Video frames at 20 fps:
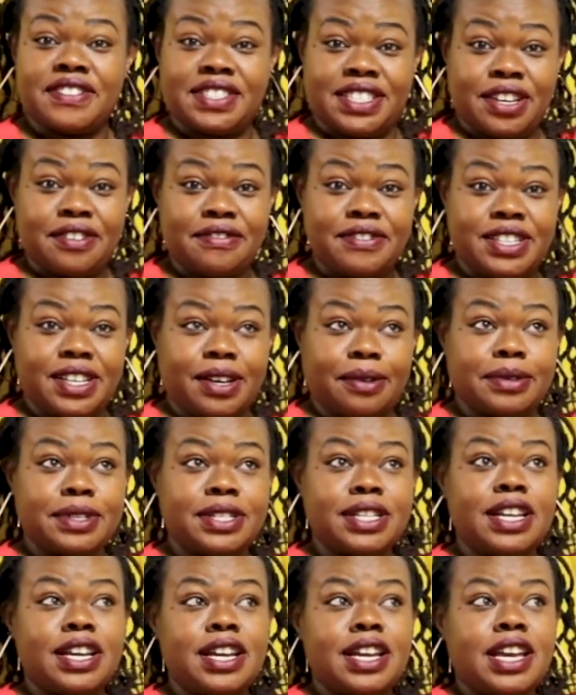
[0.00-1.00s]
self-doubt?
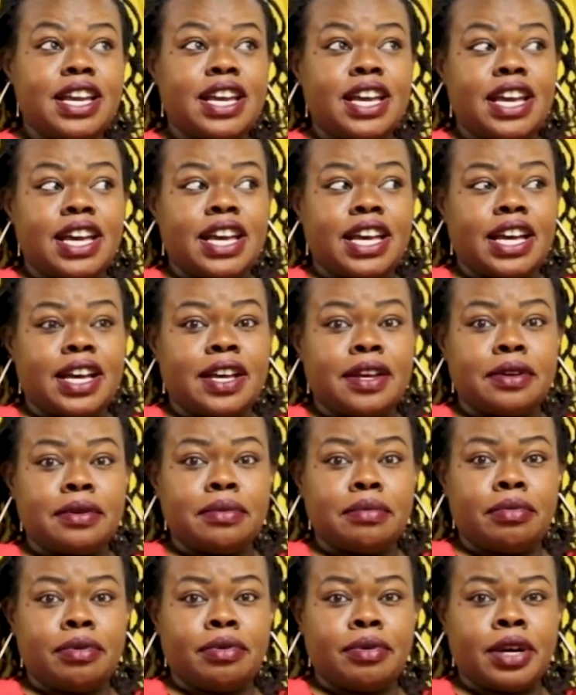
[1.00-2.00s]

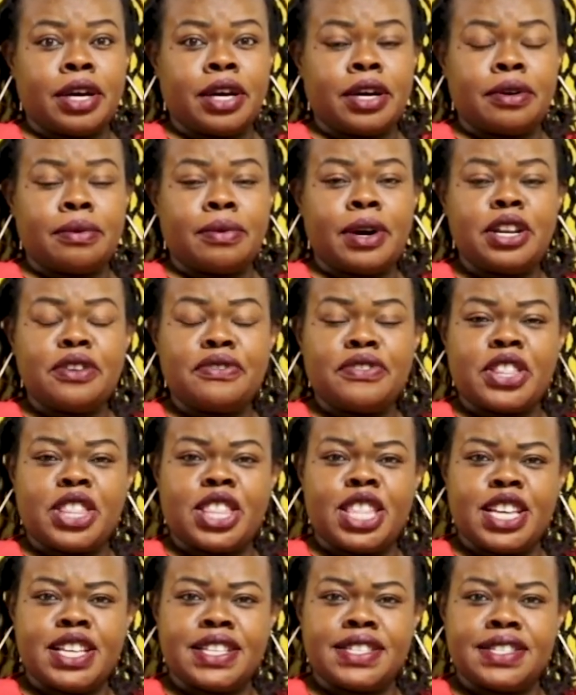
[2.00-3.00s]
One of the
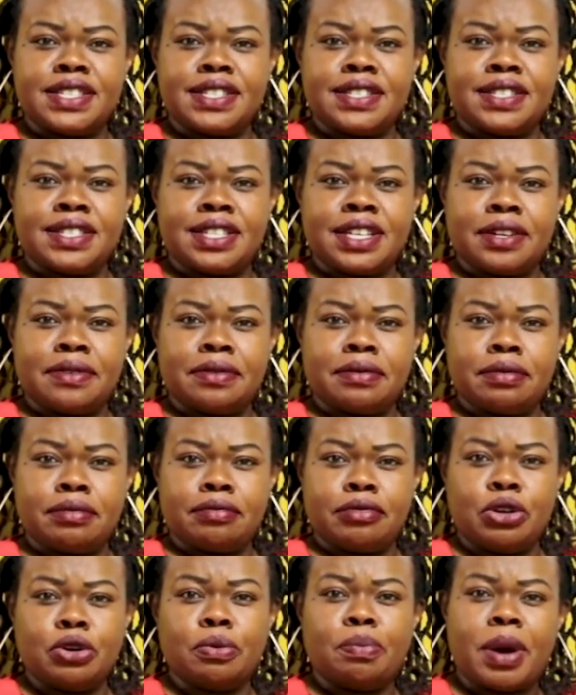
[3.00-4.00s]
things is
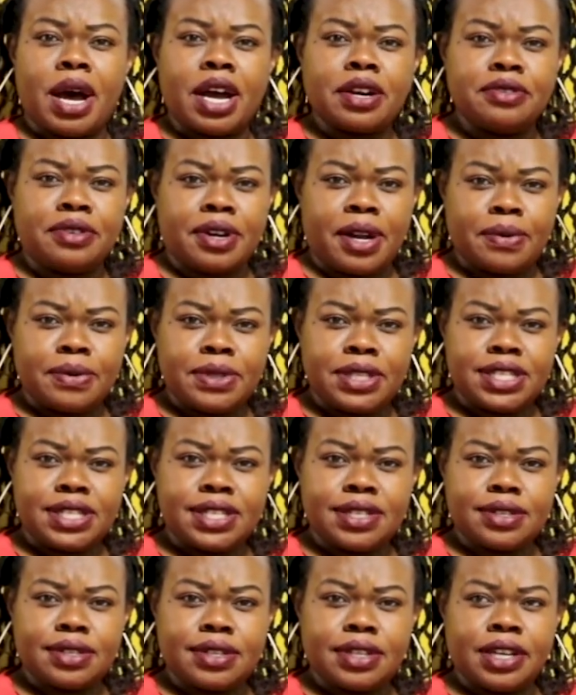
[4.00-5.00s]
your background.
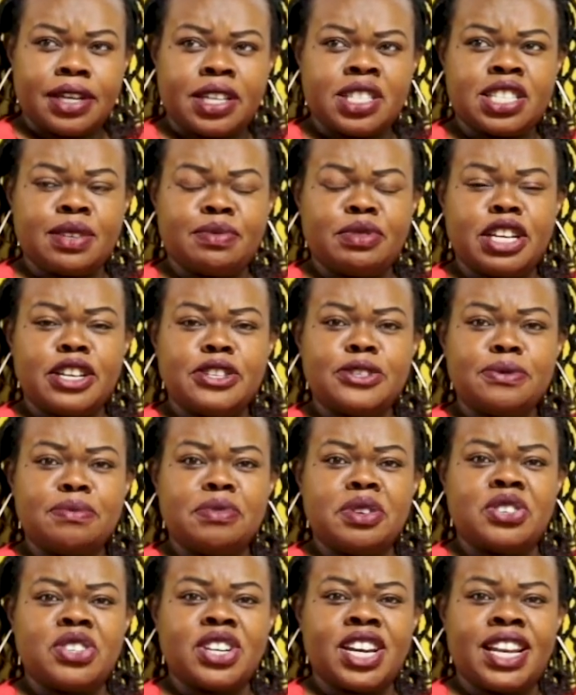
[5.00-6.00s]
Sometimes you may
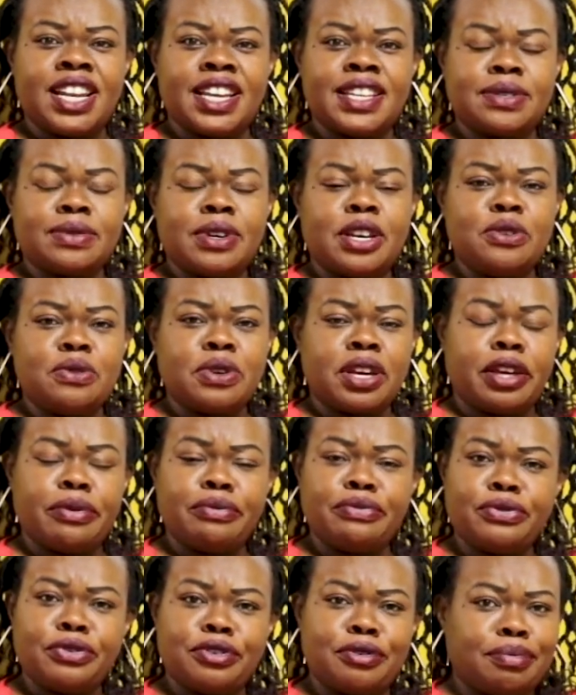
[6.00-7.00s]
realize where you came
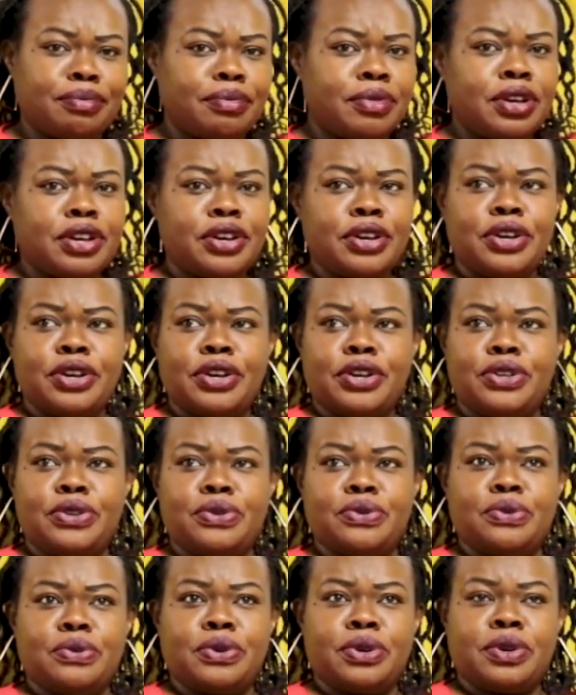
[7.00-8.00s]
from.
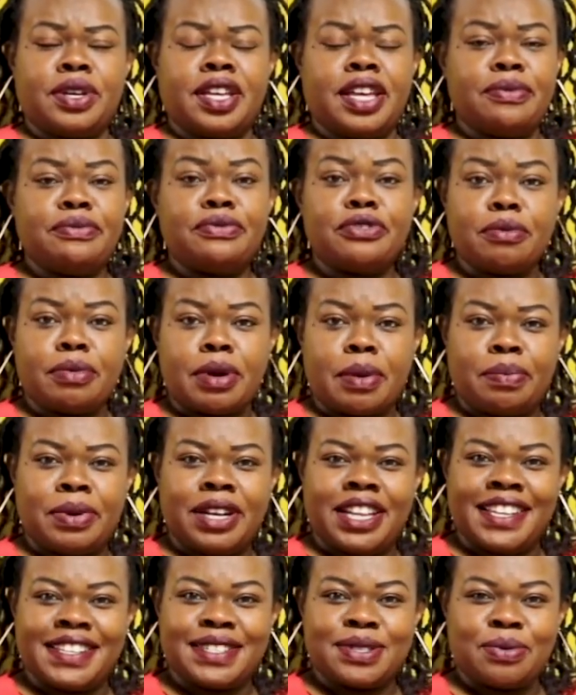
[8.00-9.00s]
You came from a
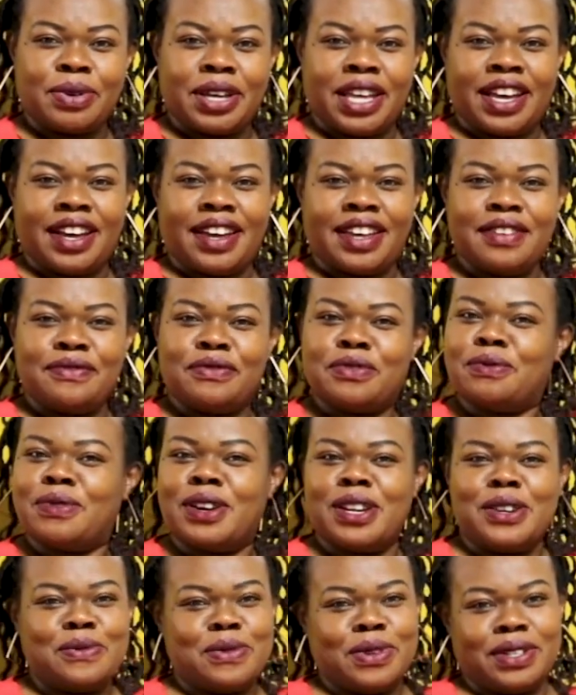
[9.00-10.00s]
place where
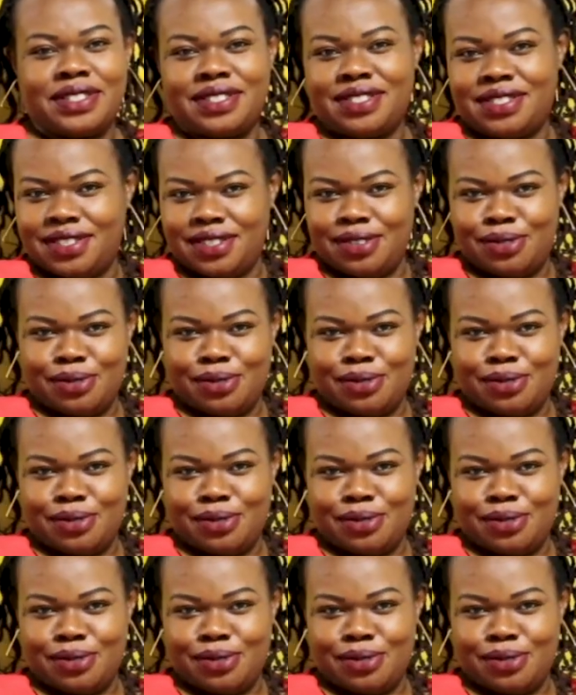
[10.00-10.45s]
everyone was,